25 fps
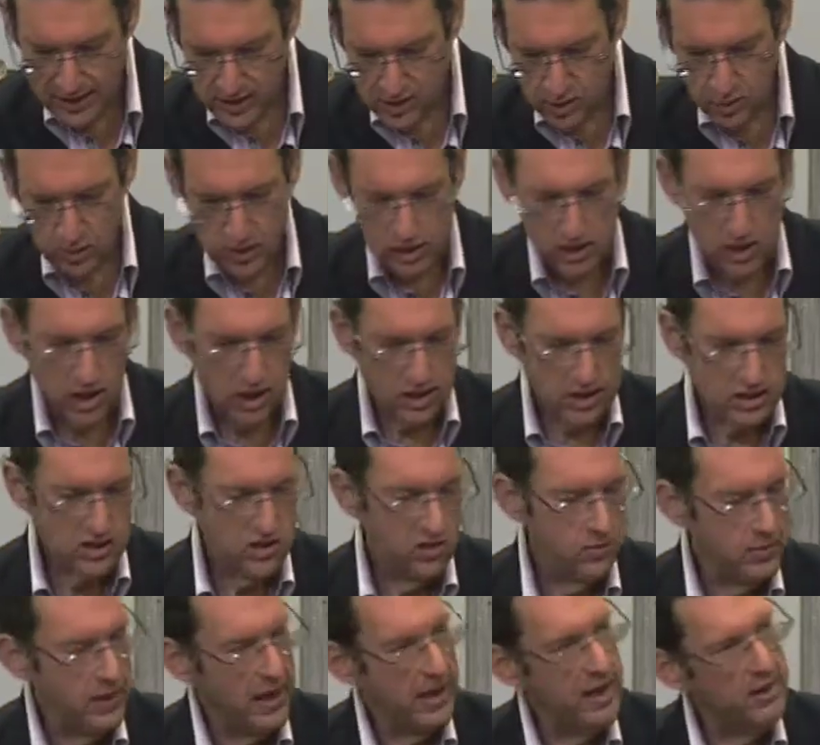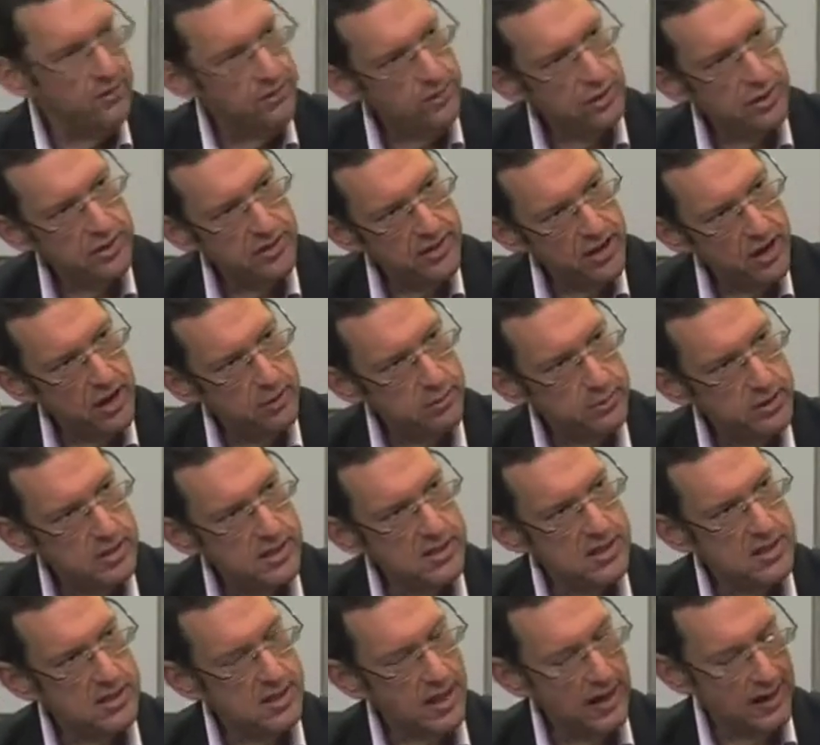saw a cognitive behavioral
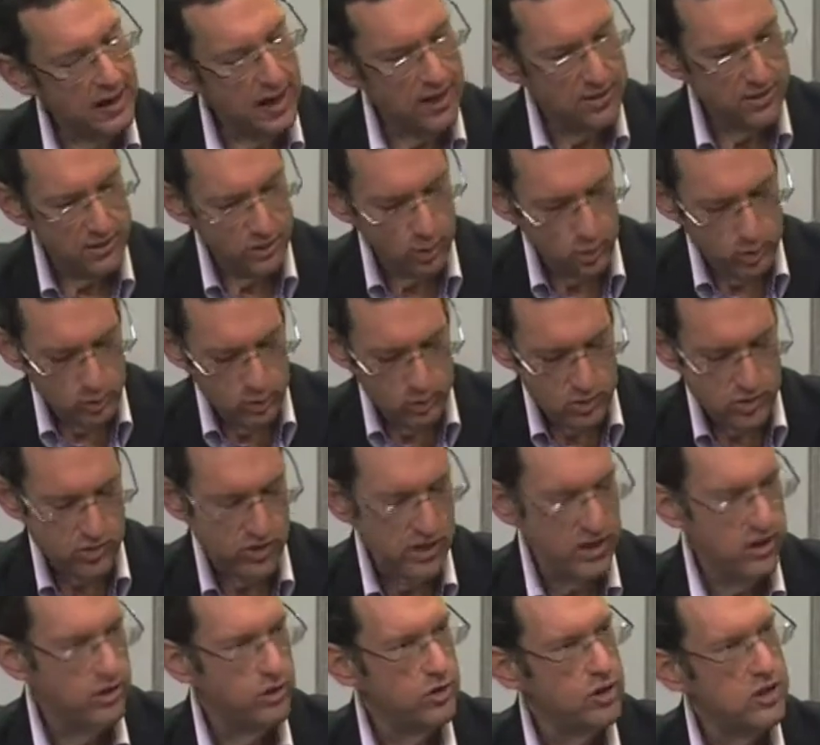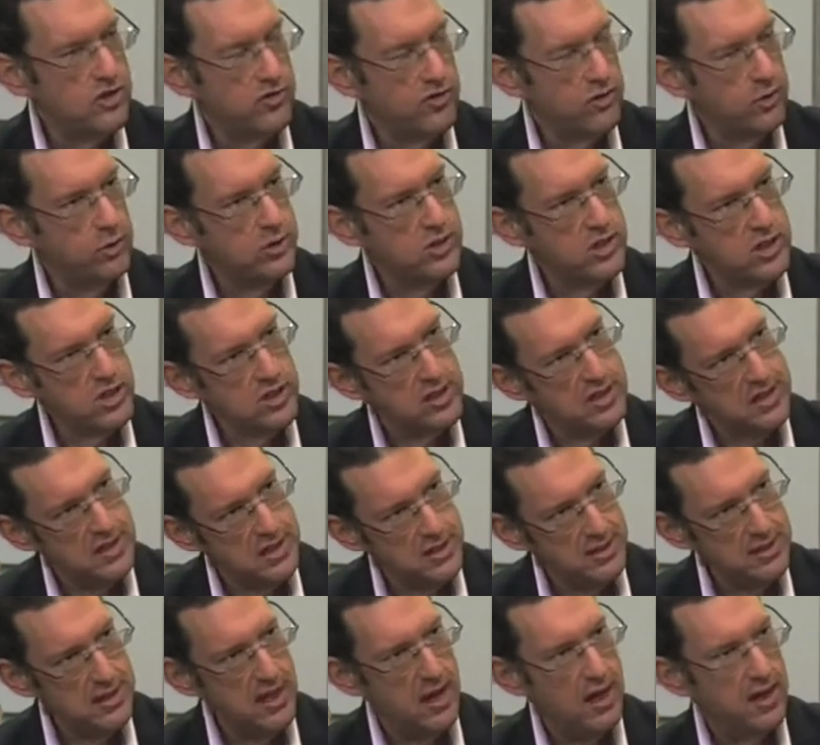therapist, and I thought what was really useful was just to
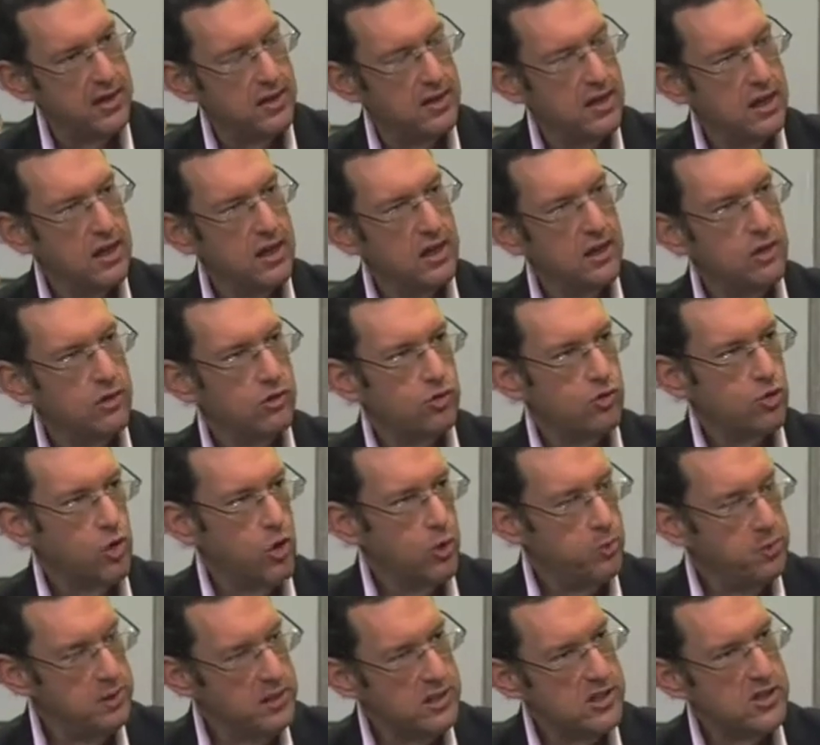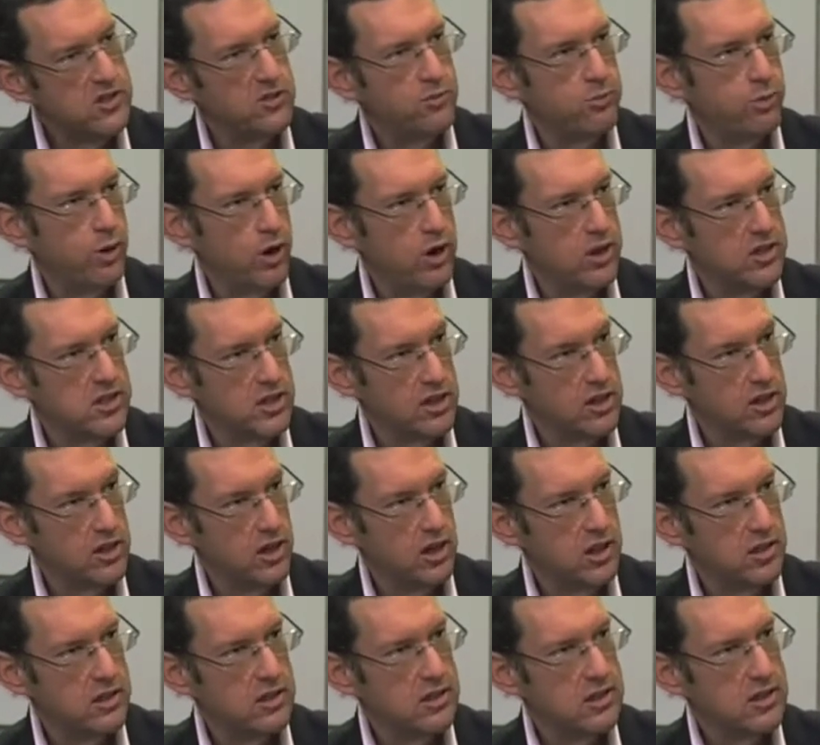sit down, draw up a list of pros and
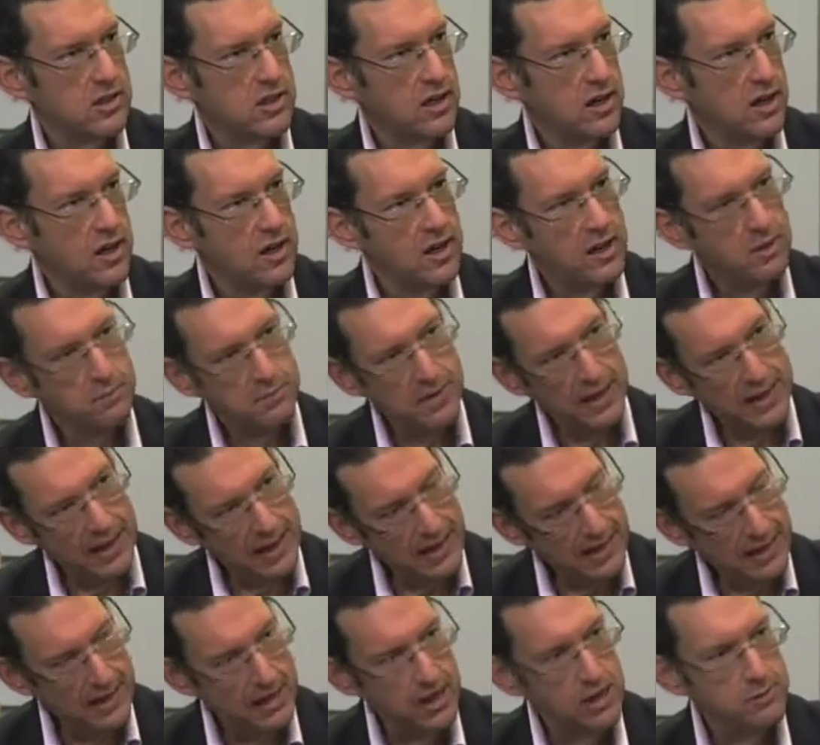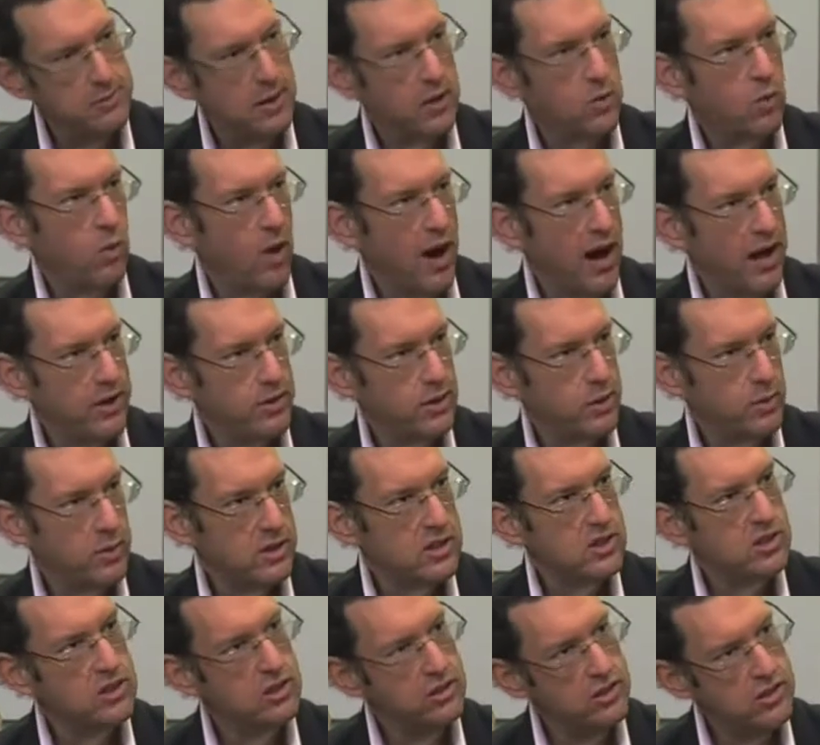cons, be clear about why do I
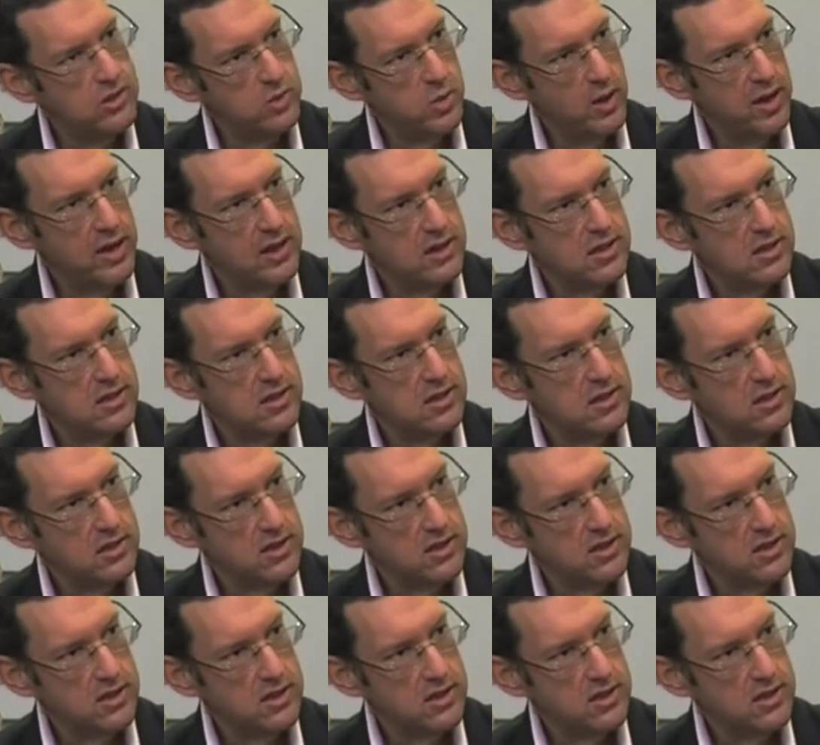want to lose weight.